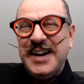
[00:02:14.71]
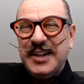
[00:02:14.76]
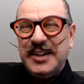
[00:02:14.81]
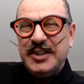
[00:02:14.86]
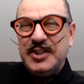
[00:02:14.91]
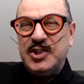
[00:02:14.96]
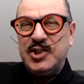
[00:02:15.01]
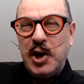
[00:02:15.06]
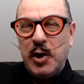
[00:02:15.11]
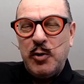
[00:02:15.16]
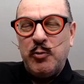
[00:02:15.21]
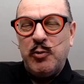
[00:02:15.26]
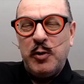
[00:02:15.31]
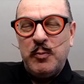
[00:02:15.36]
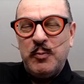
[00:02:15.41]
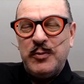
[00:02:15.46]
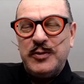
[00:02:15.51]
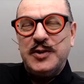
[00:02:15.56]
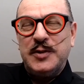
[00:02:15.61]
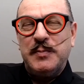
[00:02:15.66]
The
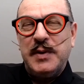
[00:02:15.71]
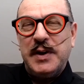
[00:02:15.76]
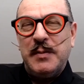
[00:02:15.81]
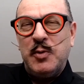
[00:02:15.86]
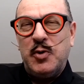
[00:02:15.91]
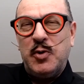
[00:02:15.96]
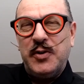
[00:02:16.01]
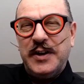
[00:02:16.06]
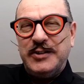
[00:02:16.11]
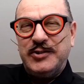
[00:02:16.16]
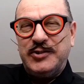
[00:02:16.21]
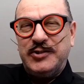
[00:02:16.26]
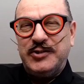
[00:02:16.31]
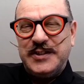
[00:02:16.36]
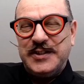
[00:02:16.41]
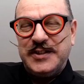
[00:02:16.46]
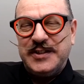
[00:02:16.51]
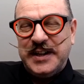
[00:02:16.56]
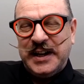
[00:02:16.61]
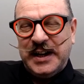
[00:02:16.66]
showroom was a bit more
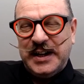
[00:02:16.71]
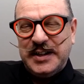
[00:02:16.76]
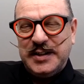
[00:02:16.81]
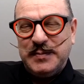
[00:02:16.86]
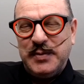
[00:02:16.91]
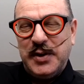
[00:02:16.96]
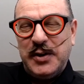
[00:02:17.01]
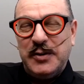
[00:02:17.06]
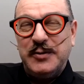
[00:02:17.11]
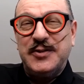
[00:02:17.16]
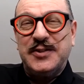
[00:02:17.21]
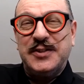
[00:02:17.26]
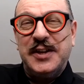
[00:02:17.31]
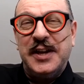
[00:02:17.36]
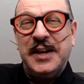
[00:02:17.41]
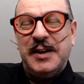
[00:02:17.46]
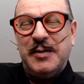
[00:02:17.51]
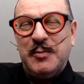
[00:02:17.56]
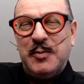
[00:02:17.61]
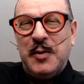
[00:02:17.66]
interesting, I suppose,
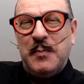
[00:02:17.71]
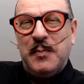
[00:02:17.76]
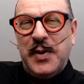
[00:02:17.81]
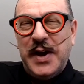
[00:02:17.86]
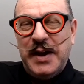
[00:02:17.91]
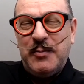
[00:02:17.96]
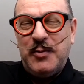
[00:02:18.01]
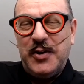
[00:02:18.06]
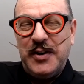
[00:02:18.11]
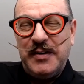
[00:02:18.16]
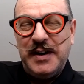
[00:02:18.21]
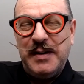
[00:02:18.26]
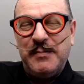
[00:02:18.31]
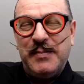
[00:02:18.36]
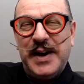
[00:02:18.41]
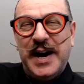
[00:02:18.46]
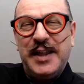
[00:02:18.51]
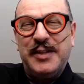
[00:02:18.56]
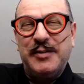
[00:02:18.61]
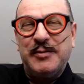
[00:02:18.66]
than it would be were it
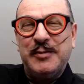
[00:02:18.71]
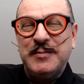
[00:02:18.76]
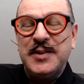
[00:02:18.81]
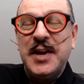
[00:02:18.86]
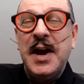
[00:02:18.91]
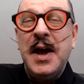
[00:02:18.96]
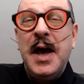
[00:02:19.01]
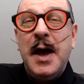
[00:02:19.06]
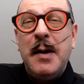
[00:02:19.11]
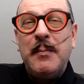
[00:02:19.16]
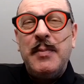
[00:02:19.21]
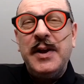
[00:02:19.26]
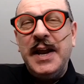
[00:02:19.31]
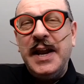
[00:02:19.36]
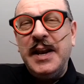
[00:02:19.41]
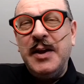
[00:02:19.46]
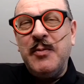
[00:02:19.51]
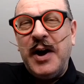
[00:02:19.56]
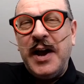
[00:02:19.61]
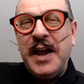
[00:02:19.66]
bathrooms. But
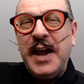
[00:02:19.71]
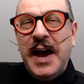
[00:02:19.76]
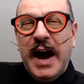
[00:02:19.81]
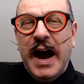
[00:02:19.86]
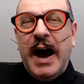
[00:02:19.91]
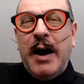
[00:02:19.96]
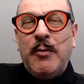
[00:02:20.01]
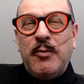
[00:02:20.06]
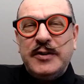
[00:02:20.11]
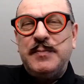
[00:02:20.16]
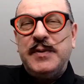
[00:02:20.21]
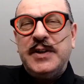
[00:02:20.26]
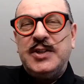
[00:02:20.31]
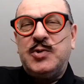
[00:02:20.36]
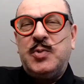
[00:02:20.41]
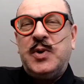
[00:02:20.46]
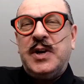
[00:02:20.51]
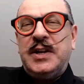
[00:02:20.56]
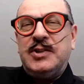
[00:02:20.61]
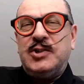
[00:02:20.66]
anyway, I was
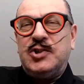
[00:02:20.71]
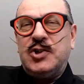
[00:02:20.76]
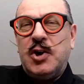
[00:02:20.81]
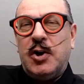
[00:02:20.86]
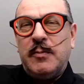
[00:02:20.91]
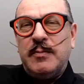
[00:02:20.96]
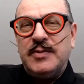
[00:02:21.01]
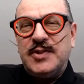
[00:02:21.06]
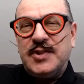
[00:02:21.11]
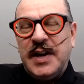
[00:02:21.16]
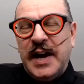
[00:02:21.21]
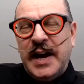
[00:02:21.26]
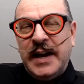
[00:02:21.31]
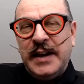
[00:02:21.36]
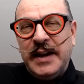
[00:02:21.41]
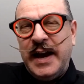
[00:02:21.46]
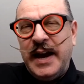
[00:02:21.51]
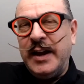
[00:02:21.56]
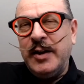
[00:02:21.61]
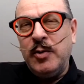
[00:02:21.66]
between jobs,
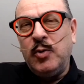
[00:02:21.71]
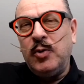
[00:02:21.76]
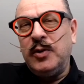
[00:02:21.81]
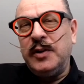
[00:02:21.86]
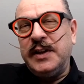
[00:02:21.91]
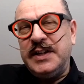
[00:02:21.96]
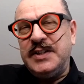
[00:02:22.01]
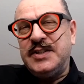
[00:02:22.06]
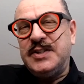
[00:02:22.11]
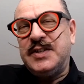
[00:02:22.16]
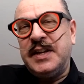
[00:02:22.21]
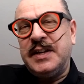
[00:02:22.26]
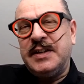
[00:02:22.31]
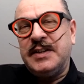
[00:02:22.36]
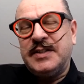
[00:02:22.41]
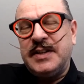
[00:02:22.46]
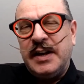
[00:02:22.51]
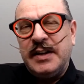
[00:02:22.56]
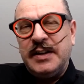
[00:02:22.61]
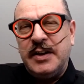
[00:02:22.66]
and all these
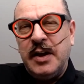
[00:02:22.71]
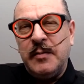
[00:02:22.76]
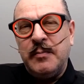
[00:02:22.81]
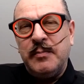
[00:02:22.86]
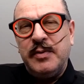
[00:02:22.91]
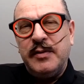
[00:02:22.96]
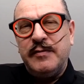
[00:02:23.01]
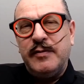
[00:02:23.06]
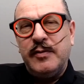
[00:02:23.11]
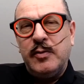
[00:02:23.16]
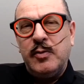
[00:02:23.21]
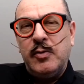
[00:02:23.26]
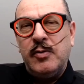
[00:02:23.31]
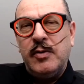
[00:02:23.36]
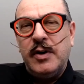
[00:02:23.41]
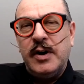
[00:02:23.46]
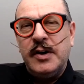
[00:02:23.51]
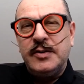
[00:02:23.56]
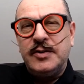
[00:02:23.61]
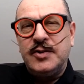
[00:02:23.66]
things I'd done
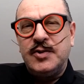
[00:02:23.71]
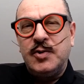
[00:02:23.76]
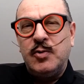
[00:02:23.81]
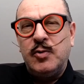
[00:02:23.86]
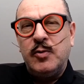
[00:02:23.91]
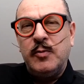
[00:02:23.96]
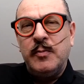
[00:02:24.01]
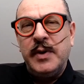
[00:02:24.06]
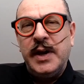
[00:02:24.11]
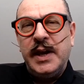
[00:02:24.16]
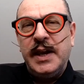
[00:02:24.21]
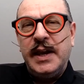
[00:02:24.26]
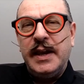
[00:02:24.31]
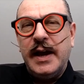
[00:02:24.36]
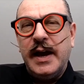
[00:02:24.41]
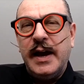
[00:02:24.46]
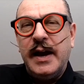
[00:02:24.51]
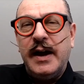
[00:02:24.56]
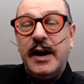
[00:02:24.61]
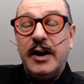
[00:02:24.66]
before had taught me
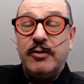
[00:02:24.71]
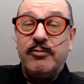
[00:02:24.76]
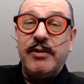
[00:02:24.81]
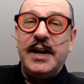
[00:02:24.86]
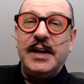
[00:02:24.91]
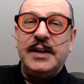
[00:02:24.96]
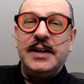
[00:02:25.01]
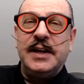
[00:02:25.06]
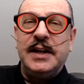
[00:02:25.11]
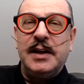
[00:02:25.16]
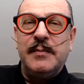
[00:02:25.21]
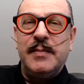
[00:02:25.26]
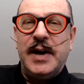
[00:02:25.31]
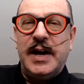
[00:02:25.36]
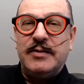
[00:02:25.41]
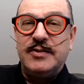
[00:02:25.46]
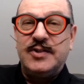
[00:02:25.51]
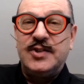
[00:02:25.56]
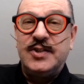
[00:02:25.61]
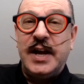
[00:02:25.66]
a great deal
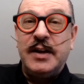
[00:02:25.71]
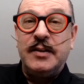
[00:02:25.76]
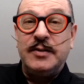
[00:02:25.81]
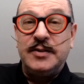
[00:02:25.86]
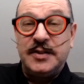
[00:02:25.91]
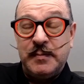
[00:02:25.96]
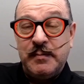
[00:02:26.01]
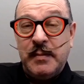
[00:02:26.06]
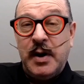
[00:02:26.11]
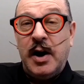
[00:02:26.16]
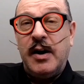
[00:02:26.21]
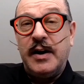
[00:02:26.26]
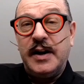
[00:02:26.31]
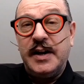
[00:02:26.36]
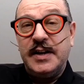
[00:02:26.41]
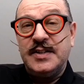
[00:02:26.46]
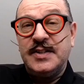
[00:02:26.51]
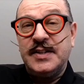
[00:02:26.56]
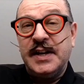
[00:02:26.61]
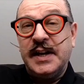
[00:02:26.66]
about sales and
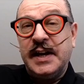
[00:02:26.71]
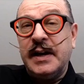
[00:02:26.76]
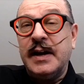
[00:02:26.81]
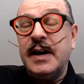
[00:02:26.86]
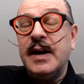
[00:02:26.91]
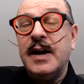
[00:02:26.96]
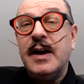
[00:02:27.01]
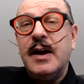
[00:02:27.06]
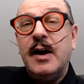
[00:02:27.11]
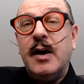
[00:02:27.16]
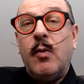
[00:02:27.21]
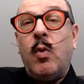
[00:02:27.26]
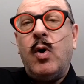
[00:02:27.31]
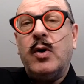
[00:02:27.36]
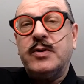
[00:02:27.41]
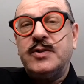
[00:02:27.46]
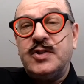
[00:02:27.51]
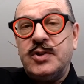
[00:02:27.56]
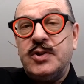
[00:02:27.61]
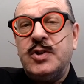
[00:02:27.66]
marketing,
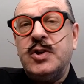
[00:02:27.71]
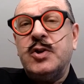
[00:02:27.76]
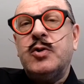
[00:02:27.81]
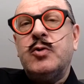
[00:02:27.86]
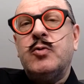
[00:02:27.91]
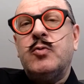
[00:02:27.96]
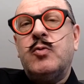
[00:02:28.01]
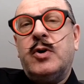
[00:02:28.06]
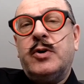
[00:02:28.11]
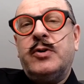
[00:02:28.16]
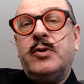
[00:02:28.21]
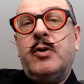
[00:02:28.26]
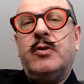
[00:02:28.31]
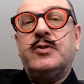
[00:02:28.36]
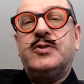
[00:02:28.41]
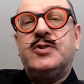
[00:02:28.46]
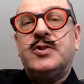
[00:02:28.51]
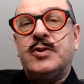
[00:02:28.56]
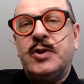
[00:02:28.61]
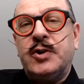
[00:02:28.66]
what to do, what
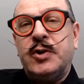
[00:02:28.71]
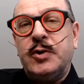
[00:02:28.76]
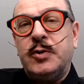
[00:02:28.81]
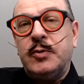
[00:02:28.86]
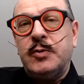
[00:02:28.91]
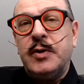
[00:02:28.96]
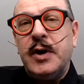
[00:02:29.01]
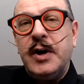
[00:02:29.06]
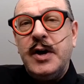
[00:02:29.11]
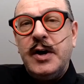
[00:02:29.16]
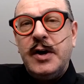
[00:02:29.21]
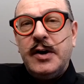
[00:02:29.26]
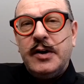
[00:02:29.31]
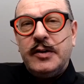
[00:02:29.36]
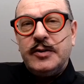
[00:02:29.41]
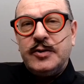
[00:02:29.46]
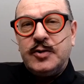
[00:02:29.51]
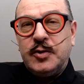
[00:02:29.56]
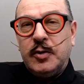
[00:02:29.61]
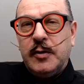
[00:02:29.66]
not to do,
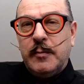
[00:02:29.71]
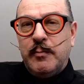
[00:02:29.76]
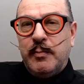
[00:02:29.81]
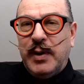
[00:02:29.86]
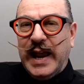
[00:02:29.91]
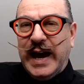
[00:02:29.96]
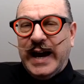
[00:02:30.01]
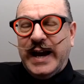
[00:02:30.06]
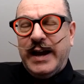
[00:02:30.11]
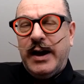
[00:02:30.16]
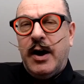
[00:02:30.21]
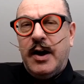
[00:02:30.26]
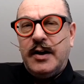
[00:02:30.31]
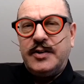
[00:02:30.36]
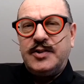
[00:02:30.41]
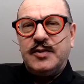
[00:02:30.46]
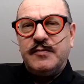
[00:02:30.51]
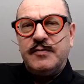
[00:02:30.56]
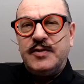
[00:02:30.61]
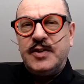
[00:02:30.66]
the sort of black
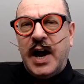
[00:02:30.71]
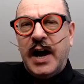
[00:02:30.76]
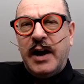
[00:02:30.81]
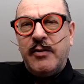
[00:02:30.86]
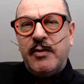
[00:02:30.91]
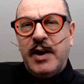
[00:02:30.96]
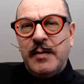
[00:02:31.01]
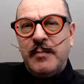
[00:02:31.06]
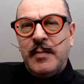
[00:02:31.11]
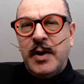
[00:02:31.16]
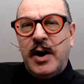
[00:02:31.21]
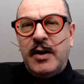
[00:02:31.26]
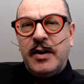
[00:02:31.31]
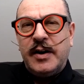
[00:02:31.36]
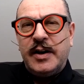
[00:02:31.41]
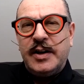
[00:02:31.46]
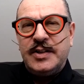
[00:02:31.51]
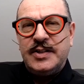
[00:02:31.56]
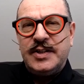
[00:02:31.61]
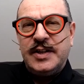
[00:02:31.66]
art of direct
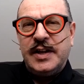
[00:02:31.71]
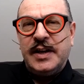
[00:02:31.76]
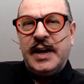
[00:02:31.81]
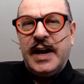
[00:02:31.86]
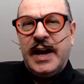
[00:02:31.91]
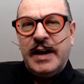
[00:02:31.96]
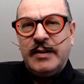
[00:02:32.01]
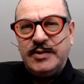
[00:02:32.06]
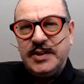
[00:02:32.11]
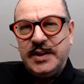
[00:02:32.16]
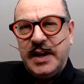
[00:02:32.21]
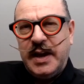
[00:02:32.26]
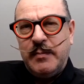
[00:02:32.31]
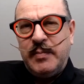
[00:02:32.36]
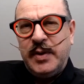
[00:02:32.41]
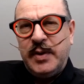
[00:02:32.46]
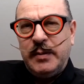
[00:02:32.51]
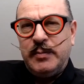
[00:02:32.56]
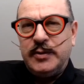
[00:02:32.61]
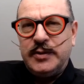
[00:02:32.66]
marketing, how to get
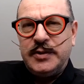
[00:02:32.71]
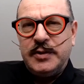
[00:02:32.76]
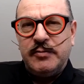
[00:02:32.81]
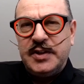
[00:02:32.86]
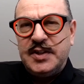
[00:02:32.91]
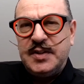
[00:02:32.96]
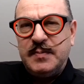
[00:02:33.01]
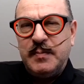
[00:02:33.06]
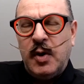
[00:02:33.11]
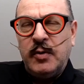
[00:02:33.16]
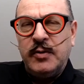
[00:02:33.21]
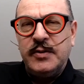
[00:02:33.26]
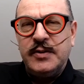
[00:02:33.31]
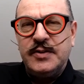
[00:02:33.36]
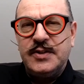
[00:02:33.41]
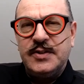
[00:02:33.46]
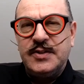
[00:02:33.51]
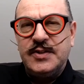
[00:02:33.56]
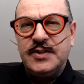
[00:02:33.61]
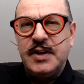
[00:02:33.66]
people to respond
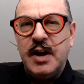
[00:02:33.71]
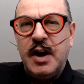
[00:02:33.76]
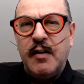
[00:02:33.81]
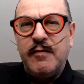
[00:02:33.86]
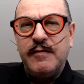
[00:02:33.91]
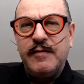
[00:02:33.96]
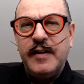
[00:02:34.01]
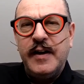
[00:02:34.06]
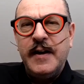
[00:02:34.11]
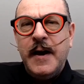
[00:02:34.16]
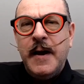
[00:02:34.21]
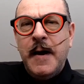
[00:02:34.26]
to stuff.